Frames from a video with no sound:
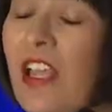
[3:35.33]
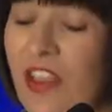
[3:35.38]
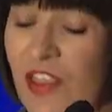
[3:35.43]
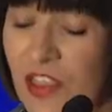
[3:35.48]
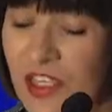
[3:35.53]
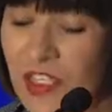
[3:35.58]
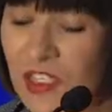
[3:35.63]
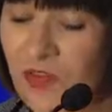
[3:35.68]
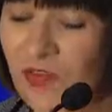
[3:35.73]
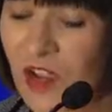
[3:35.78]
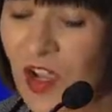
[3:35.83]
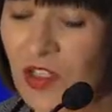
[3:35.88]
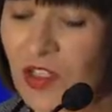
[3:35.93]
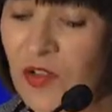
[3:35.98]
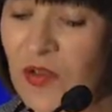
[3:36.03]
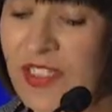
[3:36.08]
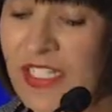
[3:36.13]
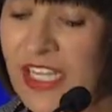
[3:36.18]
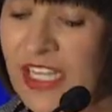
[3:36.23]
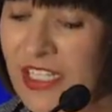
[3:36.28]
This
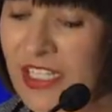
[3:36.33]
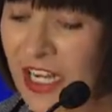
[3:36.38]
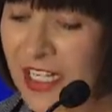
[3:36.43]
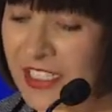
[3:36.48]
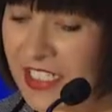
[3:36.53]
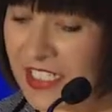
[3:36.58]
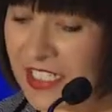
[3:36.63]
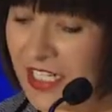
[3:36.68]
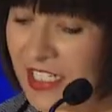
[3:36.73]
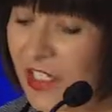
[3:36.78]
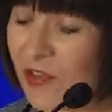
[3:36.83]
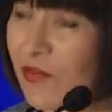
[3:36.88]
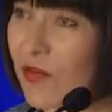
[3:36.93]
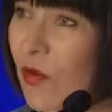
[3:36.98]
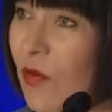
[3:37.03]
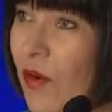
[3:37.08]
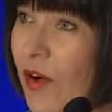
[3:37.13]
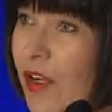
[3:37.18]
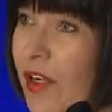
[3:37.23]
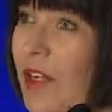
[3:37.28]
followed in
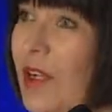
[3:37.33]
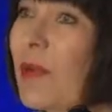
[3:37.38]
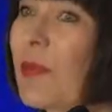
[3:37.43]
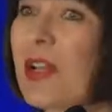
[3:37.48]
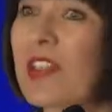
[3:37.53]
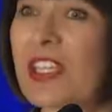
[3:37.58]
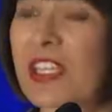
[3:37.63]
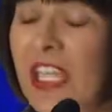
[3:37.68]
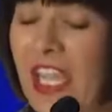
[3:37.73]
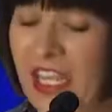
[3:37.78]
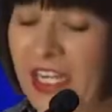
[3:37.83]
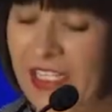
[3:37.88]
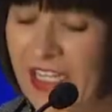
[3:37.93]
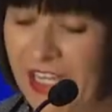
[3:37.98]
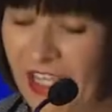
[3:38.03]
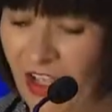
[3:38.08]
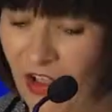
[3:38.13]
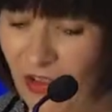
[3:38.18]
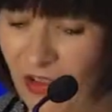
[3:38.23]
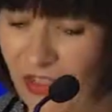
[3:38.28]
1984 by the Canada
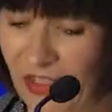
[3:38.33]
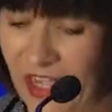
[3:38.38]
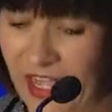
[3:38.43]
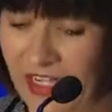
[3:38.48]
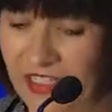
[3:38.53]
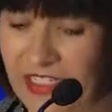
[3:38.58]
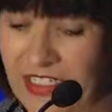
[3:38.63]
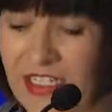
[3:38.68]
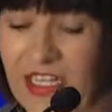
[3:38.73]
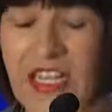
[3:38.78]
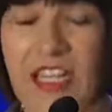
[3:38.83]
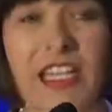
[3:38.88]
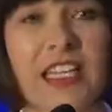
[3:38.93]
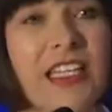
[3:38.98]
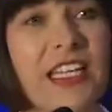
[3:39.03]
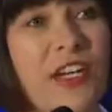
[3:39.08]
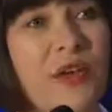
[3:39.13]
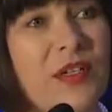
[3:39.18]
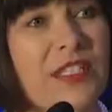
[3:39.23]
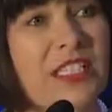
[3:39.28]
Health Act,
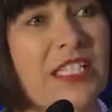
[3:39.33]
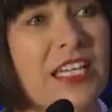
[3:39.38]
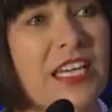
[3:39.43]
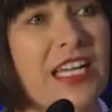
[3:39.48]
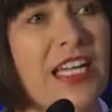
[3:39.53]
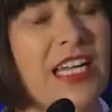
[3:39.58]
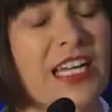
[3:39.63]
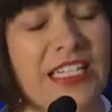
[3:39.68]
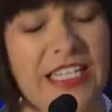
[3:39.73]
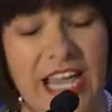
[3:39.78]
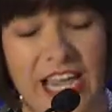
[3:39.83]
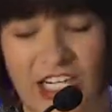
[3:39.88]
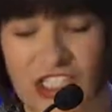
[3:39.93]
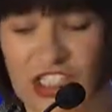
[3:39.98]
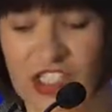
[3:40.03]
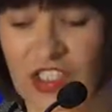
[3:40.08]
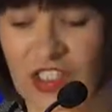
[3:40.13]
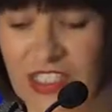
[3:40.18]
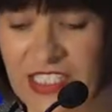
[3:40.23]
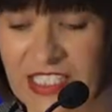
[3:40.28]
guaranteeing a
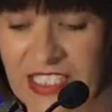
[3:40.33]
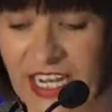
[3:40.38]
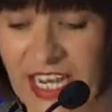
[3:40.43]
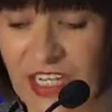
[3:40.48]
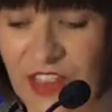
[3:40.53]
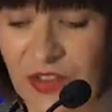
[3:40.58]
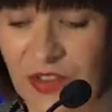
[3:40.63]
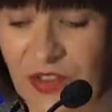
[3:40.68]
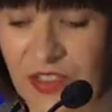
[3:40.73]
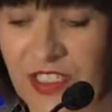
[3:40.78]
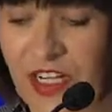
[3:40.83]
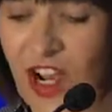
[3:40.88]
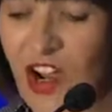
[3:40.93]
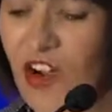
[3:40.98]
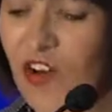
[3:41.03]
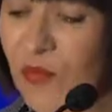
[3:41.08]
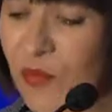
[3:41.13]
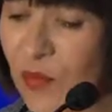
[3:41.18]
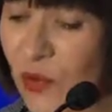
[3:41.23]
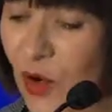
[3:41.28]
national standard
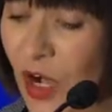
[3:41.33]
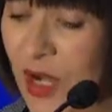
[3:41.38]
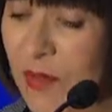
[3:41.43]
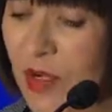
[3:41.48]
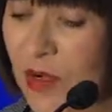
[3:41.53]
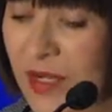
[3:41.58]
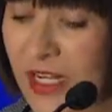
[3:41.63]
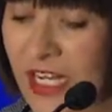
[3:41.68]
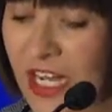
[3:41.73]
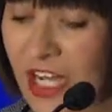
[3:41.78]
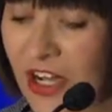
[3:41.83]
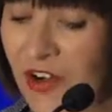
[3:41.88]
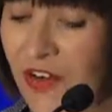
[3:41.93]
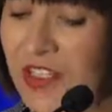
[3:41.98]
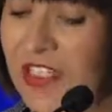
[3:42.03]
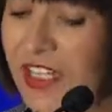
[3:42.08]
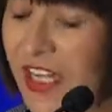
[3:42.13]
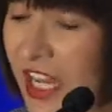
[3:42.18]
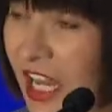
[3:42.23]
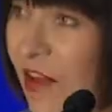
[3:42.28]
of primary care
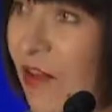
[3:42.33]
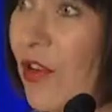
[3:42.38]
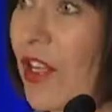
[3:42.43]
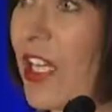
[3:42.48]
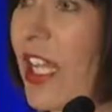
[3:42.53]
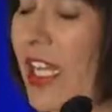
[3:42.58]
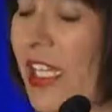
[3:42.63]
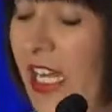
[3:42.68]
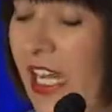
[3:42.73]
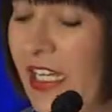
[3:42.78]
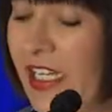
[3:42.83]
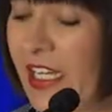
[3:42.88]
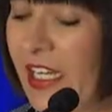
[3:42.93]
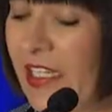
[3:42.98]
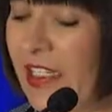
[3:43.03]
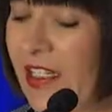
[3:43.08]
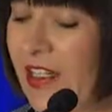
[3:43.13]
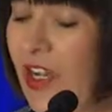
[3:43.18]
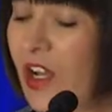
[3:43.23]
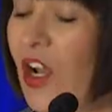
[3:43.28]
to every
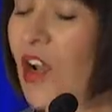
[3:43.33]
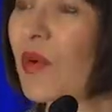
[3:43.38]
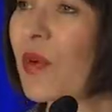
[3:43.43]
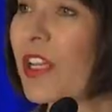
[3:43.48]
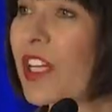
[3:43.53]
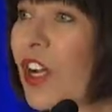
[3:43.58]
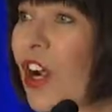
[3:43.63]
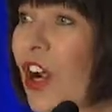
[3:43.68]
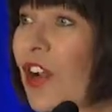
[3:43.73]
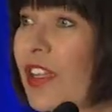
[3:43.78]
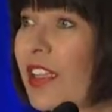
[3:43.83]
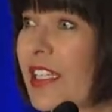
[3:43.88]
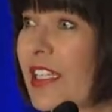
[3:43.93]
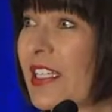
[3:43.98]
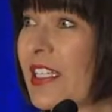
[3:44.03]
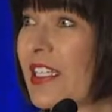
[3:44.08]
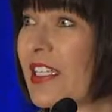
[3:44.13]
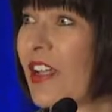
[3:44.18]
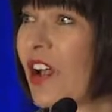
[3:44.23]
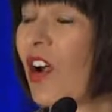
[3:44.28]
Canadian,
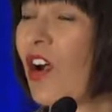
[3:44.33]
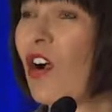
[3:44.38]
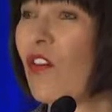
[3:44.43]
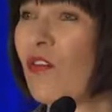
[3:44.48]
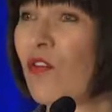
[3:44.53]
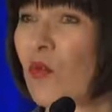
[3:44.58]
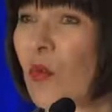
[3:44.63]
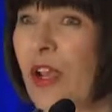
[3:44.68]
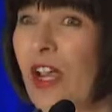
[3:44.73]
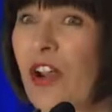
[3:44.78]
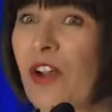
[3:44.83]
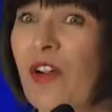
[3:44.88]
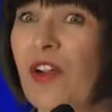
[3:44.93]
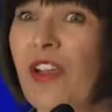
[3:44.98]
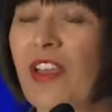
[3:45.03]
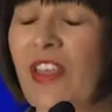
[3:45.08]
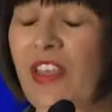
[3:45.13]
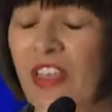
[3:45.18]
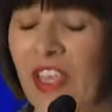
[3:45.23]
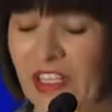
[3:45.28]
regardless of where
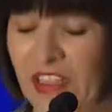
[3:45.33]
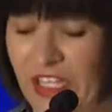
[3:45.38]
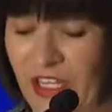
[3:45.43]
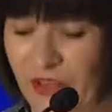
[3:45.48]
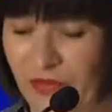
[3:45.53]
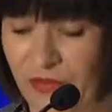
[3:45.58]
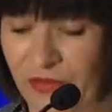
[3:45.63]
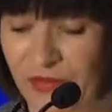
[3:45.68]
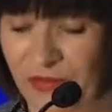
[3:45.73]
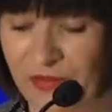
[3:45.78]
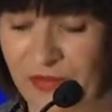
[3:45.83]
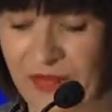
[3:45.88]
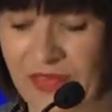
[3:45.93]
they live.